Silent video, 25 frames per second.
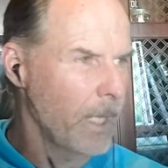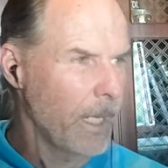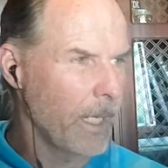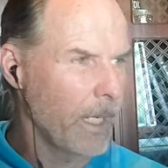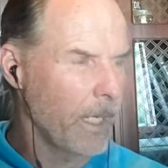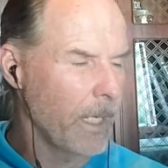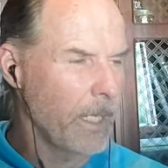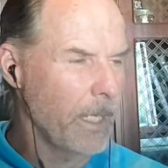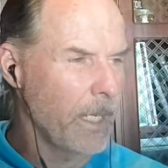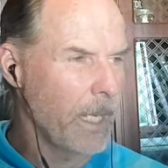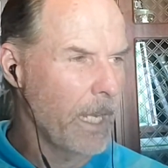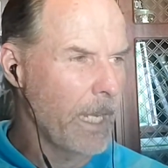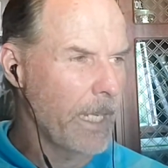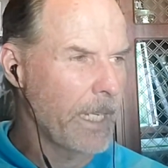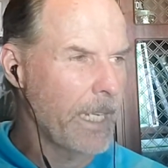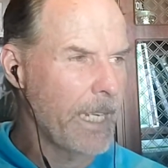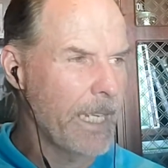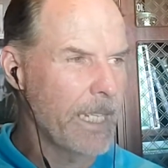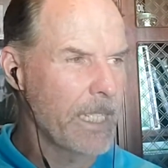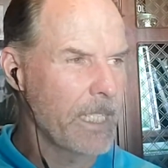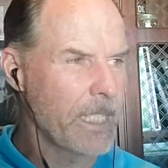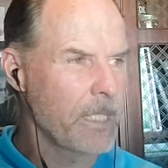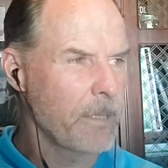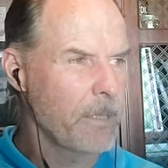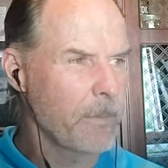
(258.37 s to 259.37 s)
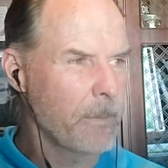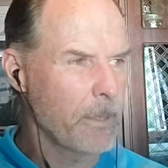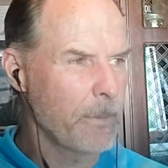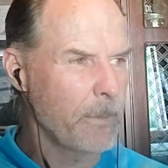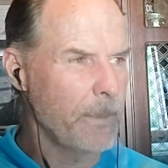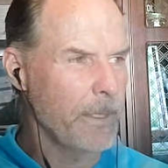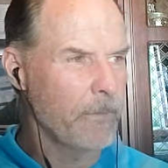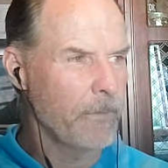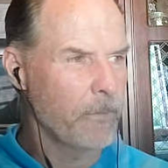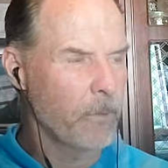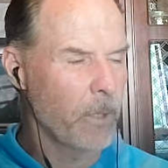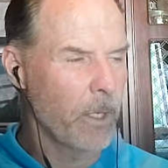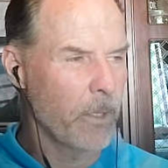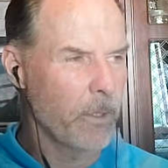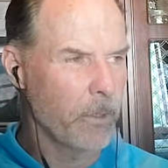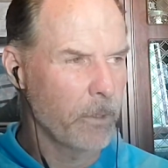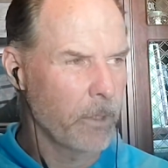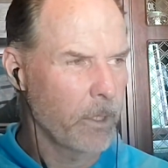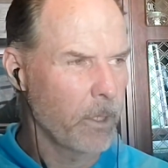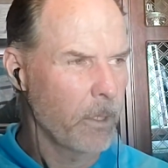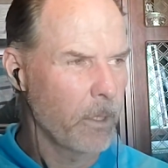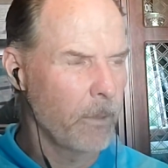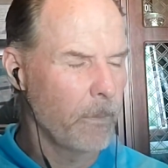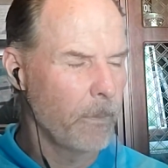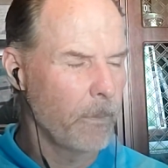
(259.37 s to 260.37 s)
I can't speak for
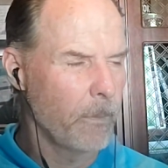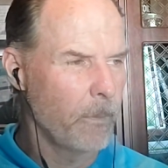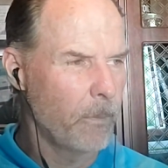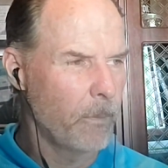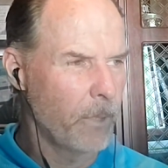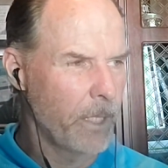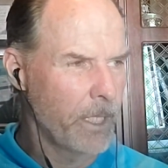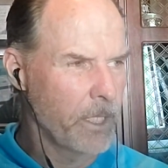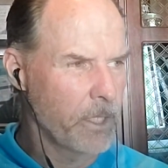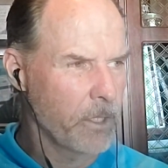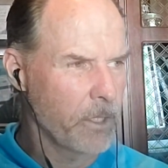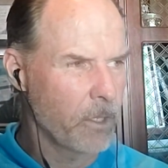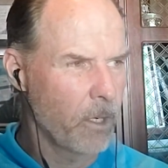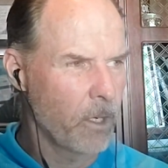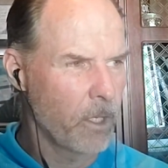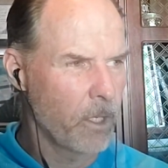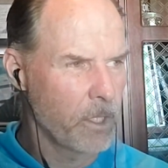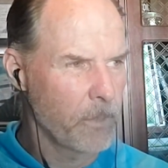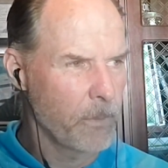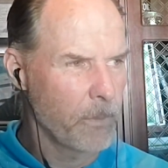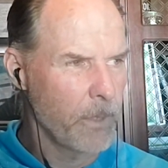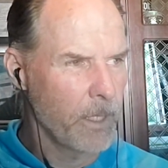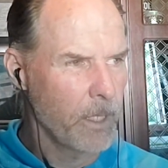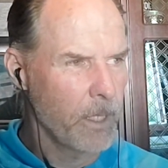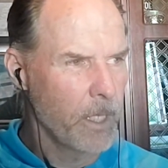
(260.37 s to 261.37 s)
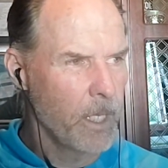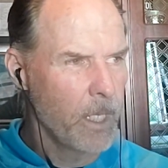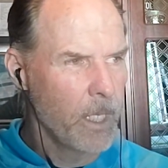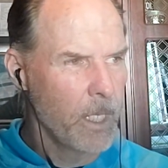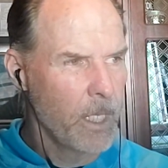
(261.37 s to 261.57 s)
other brands of cars, but